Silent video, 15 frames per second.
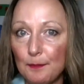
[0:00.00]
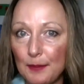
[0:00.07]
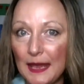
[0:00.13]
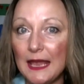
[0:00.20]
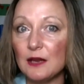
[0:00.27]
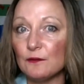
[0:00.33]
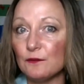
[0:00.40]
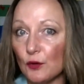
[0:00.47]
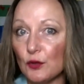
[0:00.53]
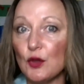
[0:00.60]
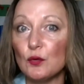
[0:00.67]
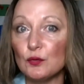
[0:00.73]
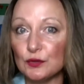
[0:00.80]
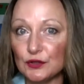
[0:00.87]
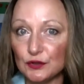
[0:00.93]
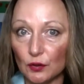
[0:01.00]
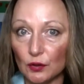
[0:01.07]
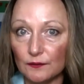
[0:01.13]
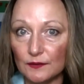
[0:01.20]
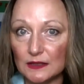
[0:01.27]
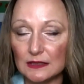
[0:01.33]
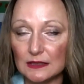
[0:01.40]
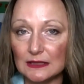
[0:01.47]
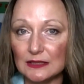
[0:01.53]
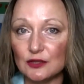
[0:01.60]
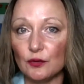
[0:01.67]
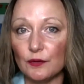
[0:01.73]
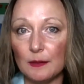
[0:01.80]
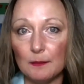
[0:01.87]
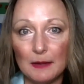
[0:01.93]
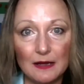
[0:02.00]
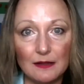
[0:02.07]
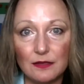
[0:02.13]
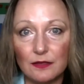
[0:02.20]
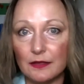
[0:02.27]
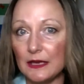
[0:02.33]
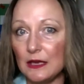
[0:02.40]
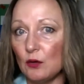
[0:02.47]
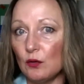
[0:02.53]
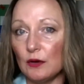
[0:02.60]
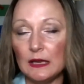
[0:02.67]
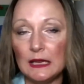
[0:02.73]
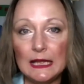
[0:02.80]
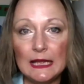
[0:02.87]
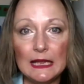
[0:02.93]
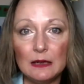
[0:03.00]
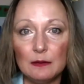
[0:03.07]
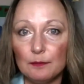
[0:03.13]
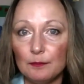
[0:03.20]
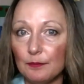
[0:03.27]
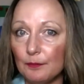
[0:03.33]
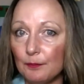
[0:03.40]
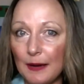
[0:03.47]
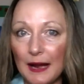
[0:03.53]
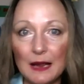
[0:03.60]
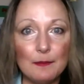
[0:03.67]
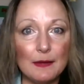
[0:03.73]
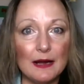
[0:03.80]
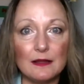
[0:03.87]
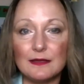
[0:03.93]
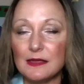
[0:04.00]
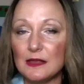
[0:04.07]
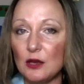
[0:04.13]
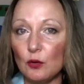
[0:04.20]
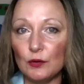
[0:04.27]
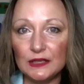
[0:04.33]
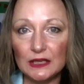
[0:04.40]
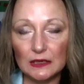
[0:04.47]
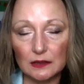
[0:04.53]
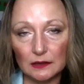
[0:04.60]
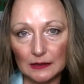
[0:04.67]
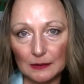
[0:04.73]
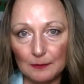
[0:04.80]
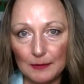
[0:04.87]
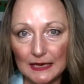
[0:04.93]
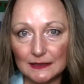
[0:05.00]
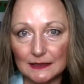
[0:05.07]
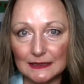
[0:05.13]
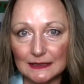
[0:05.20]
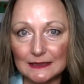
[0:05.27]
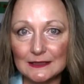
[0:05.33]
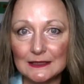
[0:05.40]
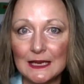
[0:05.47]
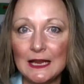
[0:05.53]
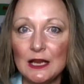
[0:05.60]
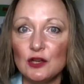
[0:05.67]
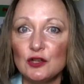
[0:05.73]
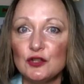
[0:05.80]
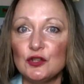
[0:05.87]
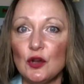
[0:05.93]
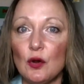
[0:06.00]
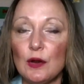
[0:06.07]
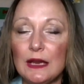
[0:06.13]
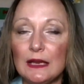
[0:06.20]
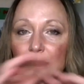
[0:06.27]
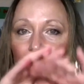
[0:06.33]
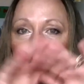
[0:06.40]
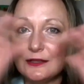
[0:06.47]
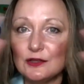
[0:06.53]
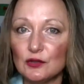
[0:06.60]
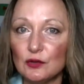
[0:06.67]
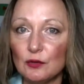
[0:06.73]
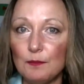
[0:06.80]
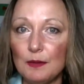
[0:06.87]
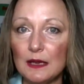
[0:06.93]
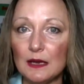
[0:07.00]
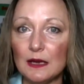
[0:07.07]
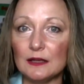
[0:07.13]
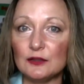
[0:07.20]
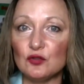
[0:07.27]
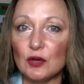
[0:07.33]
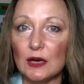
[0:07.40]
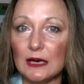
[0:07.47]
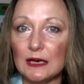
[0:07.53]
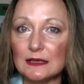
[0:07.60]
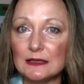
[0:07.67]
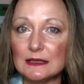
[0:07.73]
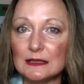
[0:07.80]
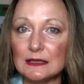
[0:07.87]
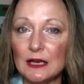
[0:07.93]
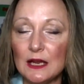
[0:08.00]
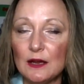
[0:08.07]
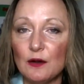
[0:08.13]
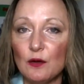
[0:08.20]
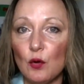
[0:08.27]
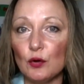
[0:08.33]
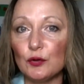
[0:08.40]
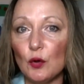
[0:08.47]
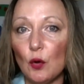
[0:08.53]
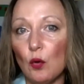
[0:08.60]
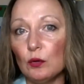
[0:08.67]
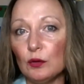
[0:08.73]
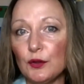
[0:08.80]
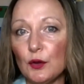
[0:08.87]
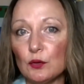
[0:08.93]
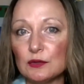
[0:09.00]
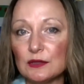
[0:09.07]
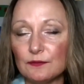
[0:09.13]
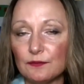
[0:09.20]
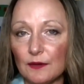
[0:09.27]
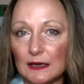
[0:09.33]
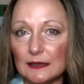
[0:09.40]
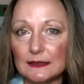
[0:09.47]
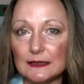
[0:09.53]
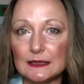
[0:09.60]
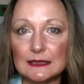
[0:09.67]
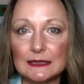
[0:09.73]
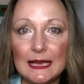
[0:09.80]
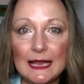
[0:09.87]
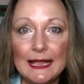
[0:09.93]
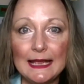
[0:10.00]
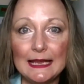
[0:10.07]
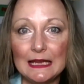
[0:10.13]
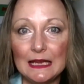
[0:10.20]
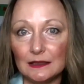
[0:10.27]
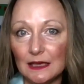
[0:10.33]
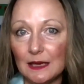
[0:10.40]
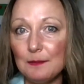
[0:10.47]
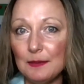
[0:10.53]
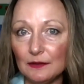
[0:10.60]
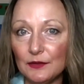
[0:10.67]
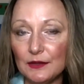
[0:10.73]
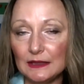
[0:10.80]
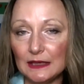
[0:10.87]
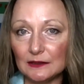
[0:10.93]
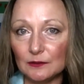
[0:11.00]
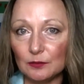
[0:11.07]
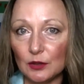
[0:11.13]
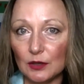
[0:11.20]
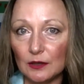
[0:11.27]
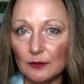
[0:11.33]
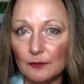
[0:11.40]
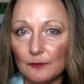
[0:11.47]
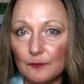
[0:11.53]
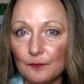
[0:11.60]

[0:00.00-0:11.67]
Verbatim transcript: paying for those services on a monthly or bi-monthly or yearly basis. So it needs to be addressed on all those fronts. Can I build a network?